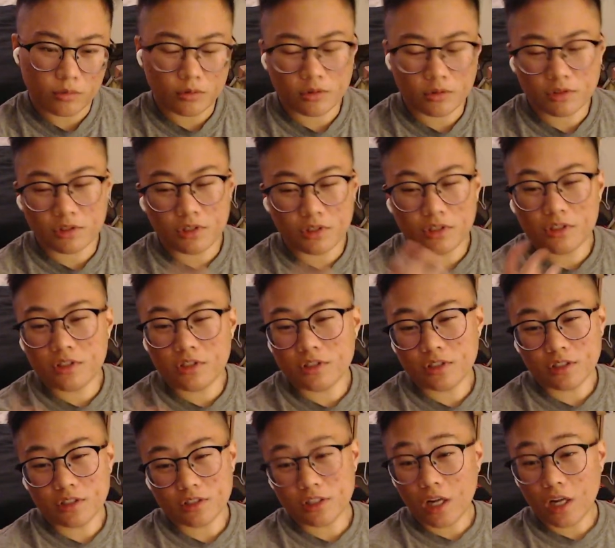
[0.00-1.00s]

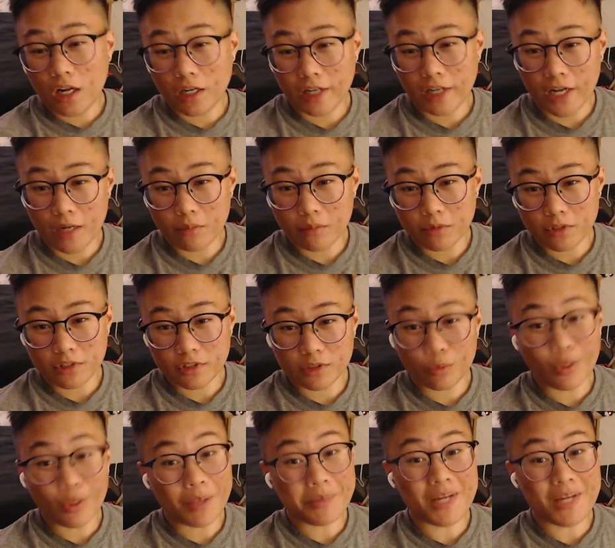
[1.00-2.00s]
it's not a camera, it's a
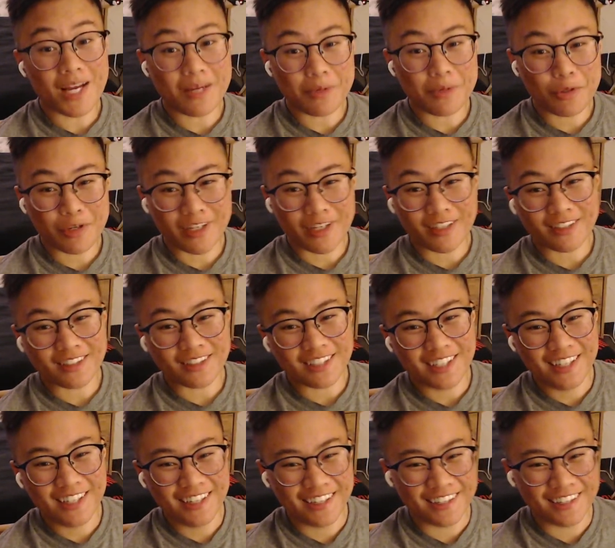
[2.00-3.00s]
webcam, okay?
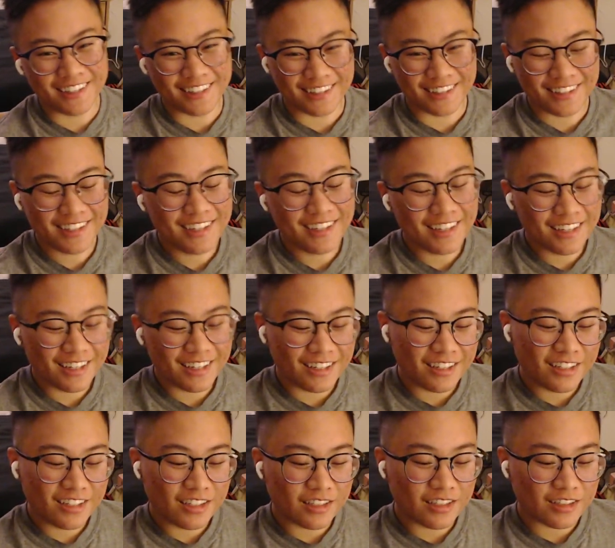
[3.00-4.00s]

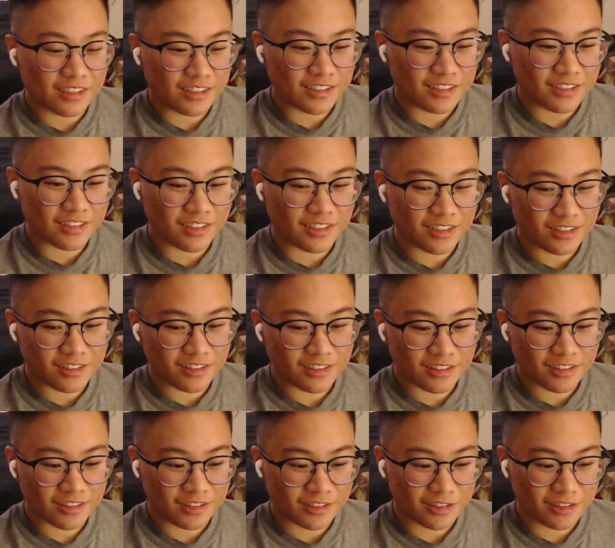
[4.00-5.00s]
It's
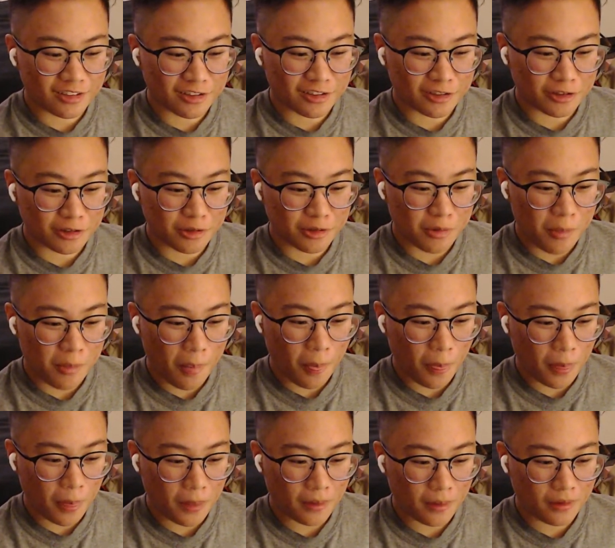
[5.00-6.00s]
a
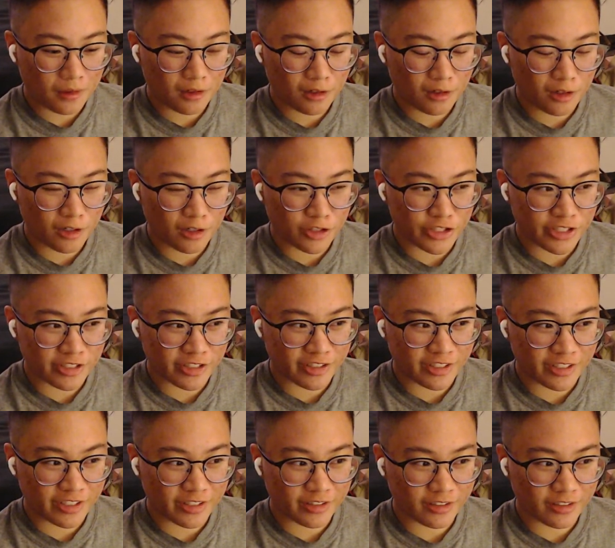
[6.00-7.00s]

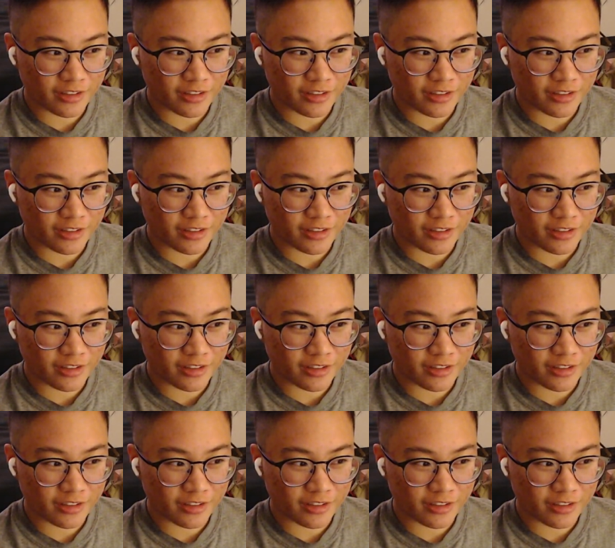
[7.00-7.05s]
Logitech